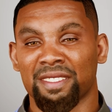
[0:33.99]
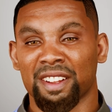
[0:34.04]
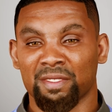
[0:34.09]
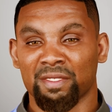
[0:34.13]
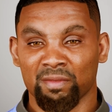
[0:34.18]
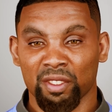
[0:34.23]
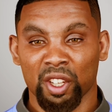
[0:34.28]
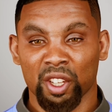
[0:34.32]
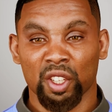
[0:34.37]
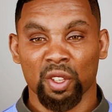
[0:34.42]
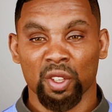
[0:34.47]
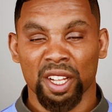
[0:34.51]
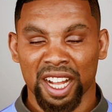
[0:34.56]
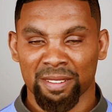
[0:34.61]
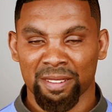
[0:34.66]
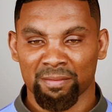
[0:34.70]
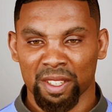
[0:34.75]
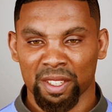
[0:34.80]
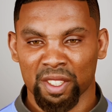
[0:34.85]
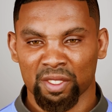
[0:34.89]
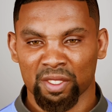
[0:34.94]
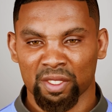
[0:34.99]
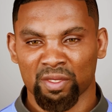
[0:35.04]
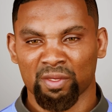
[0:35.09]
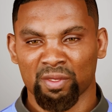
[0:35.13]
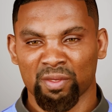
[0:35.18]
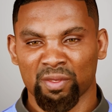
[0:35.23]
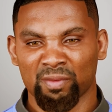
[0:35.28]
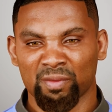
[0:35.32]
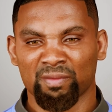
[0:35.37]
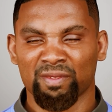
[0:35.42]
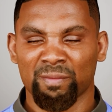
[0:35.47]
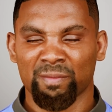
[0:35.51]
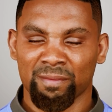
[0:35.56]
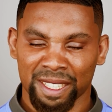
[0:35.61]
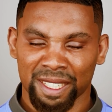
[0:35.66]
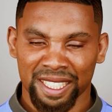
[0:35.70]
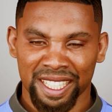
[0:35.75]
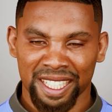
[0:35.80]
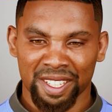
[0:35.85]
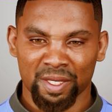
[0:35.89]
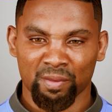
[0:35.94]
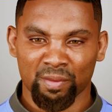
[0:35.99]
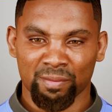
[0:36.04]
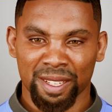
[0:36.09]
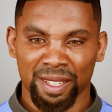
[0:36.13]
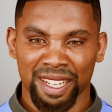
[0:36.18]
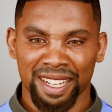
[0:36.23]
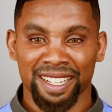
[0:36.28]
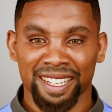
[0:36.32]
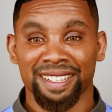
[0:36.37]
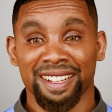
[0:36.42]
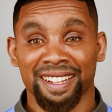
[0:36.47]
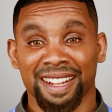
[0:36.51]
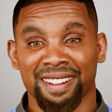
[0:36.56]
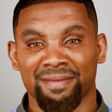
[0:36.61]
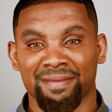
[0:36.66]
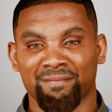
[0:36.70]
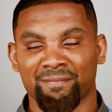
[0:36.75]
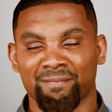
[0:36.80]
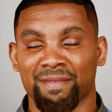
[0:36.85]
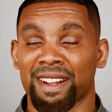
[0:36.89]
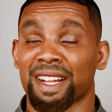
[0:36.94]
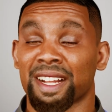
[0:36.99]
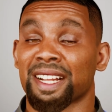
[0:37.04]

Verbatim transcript: the facial animation of your meta human and then